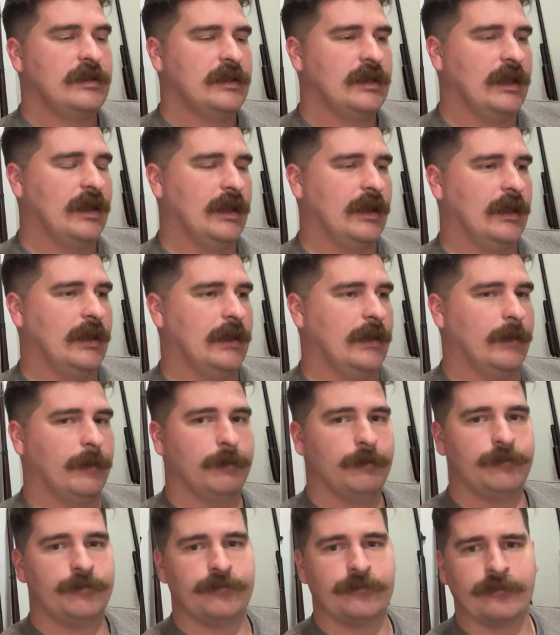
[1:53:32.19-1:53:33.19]

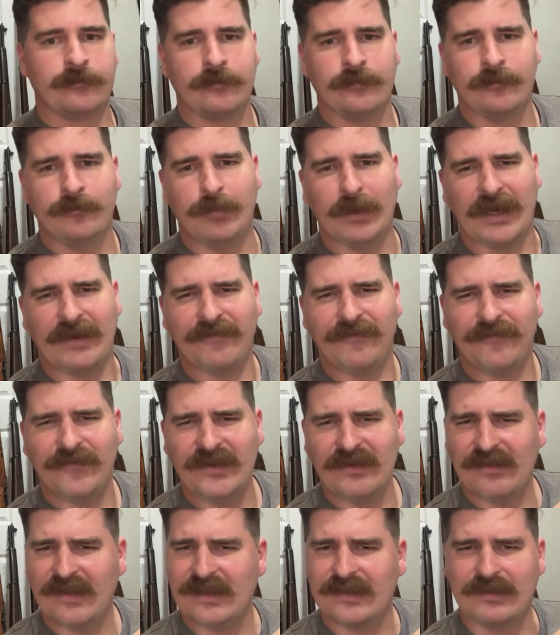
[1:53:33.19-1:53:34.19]
But I
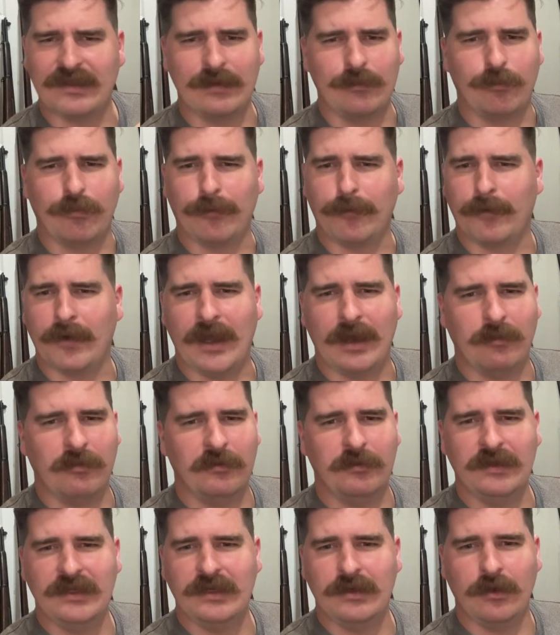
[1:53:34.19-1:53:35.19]
feel like they
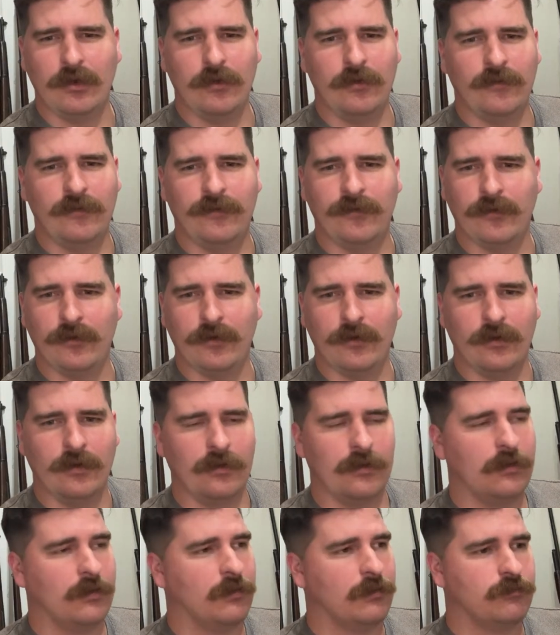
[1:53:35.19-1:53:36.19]
probably go
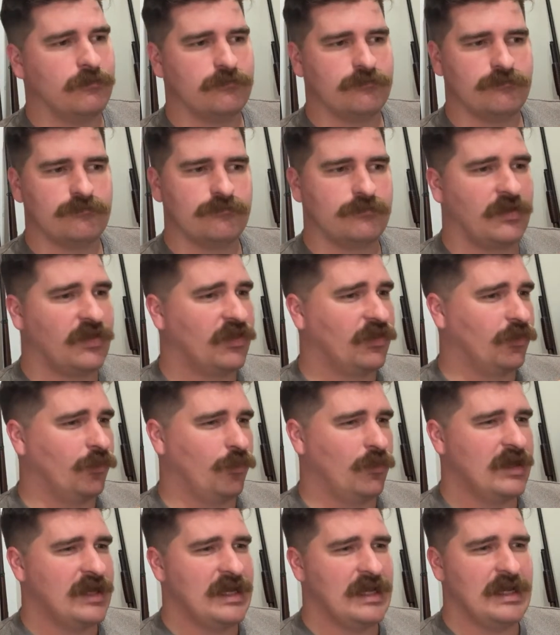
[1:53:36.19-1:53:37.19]
for
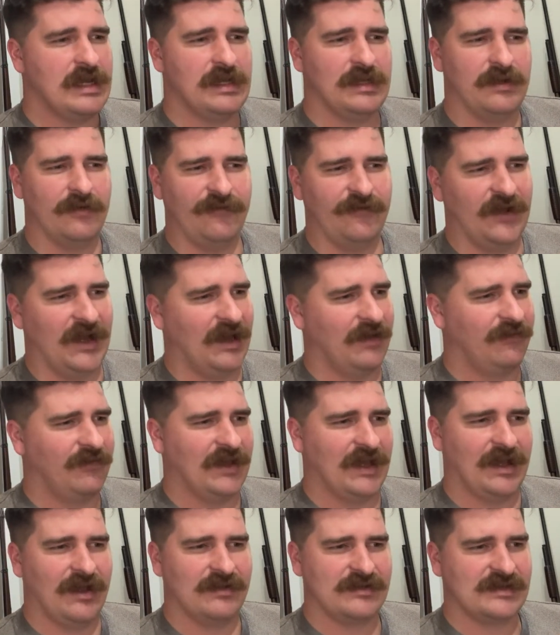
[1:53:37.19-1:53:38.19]
3 to
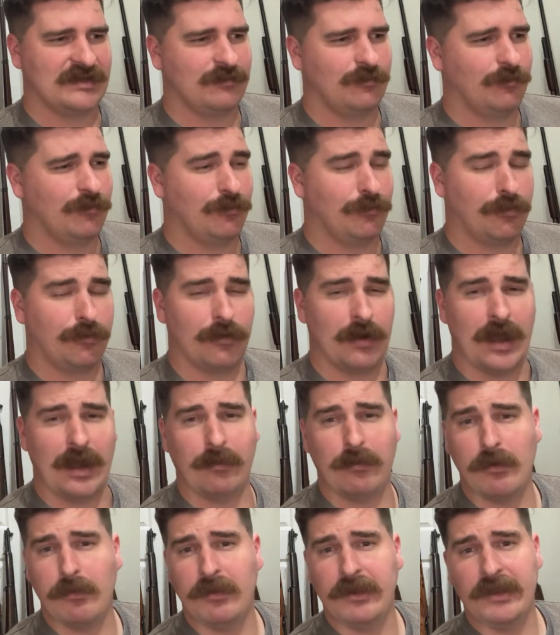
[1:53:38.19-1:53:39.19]
5,000,
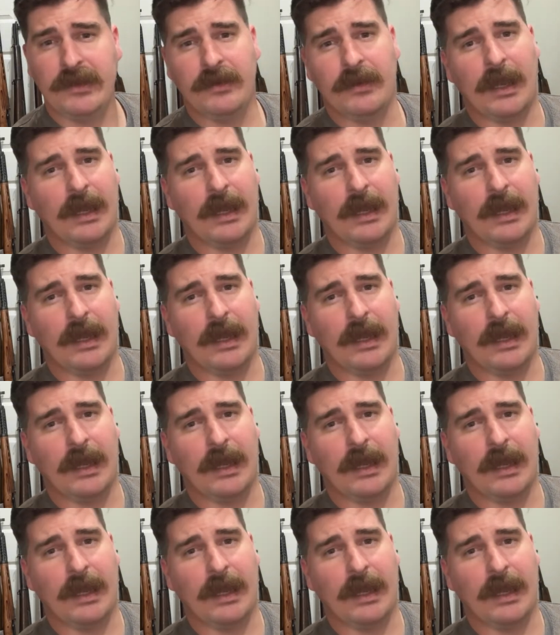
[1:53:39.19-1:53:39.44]
probably.